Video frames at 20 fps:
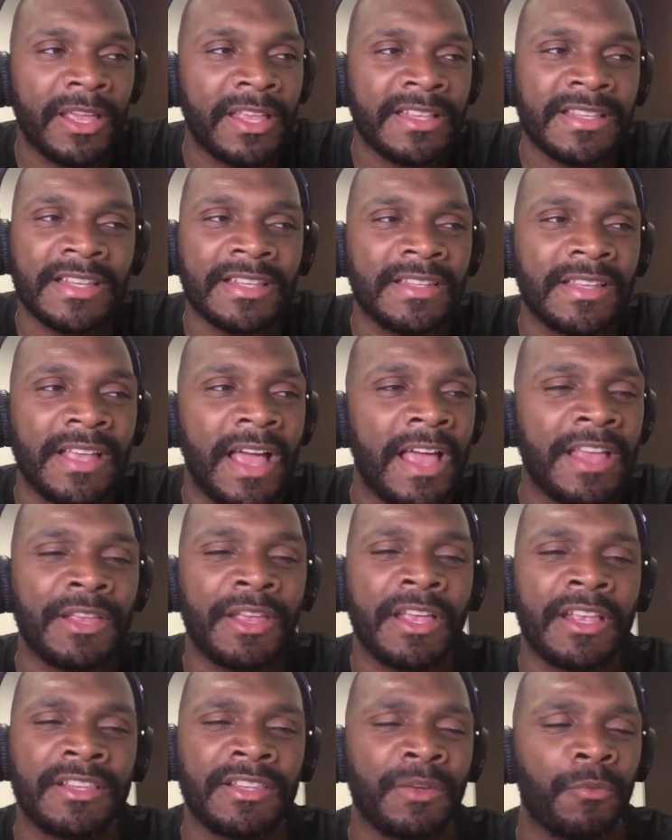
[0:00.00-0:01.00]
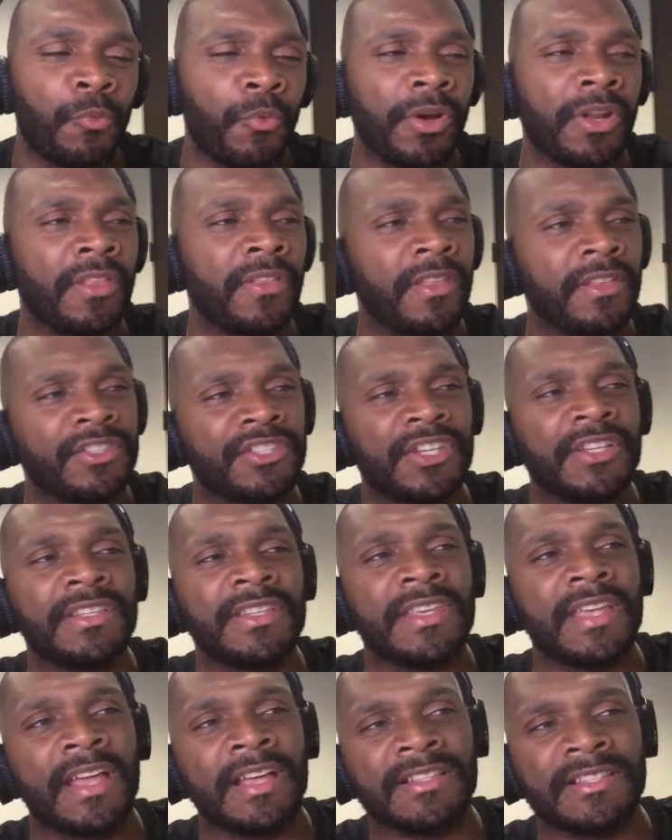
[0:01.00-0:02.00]
It's one of the
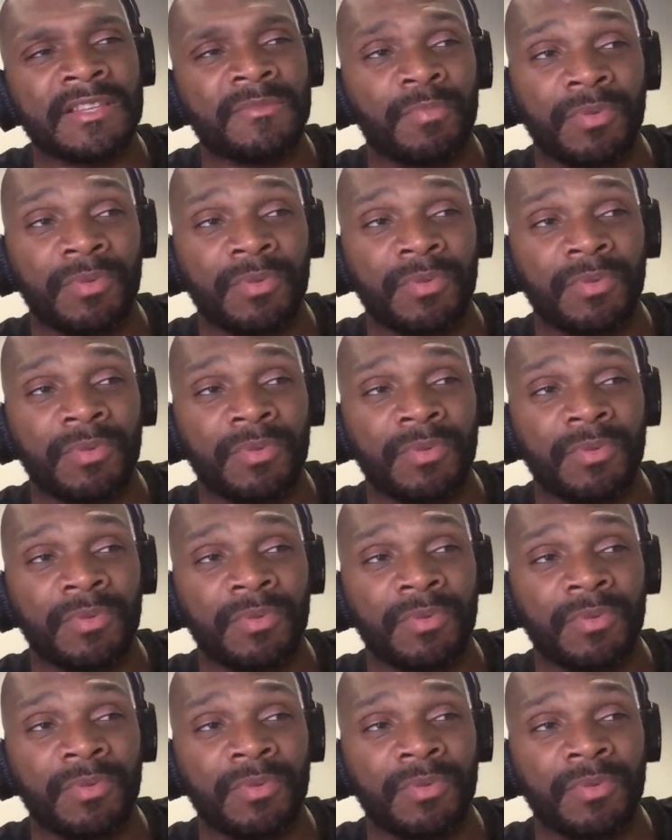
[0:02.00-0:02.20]
GTXs,